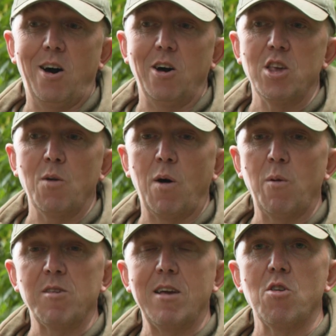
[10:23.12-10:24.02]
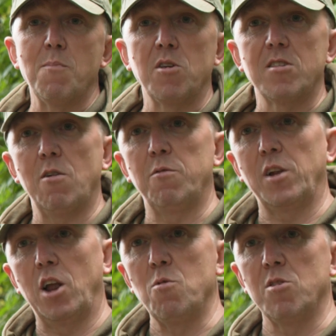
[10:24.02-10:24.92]
I knew I was edging myself
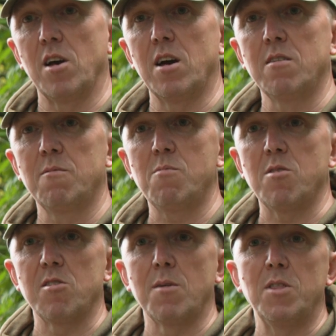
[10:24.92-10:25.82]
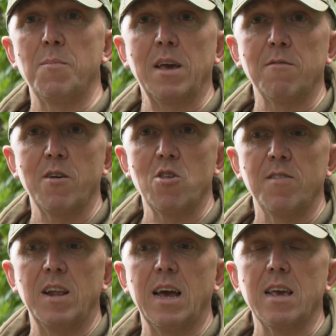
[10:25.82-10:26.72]
closer to some of the bigger fish in
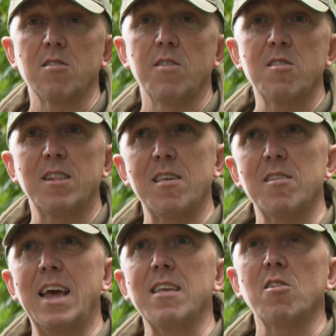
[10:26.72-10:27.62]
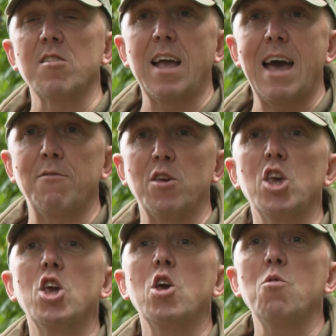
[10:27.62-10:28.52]
the lake. So this lake doesn't have a
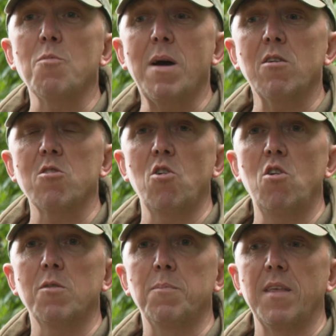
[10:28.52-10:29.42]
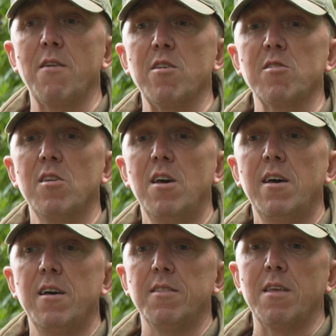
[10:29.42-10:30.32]
huge amount of stock, but there is
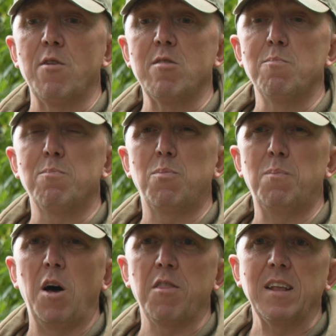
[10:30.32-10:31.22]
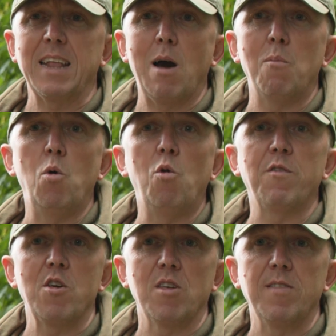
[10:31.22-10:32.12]
I think now more
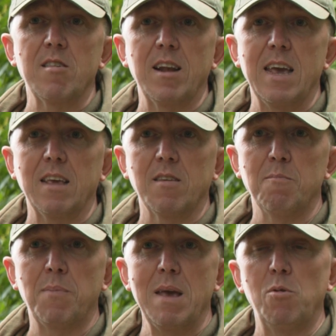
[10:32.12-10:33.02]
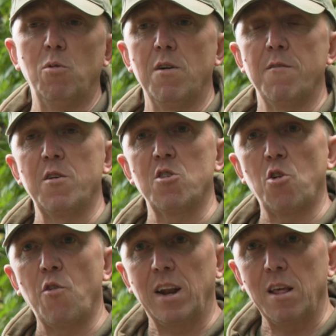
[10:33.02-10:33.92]
fish in this lake than people have
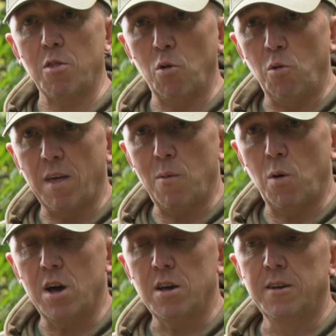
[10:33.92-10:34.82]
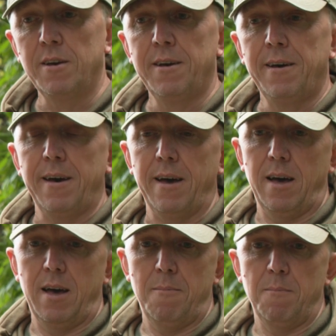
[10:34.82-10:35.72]
historically thought there were,
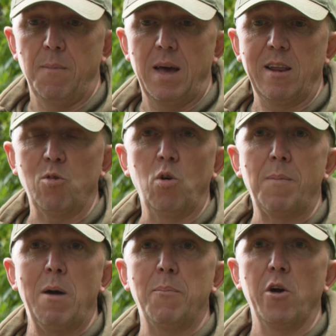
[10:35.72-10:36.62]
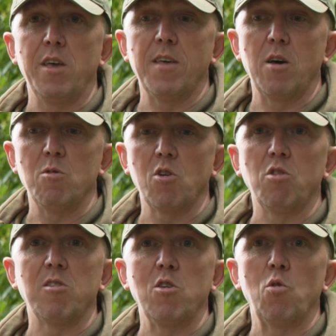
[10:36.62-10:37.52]
and it's all about putting those
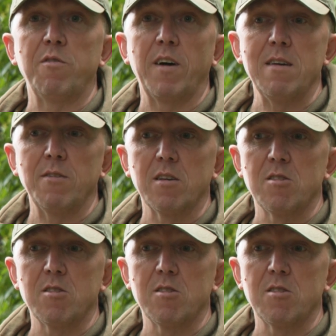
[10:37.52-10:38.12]
odds in your favour.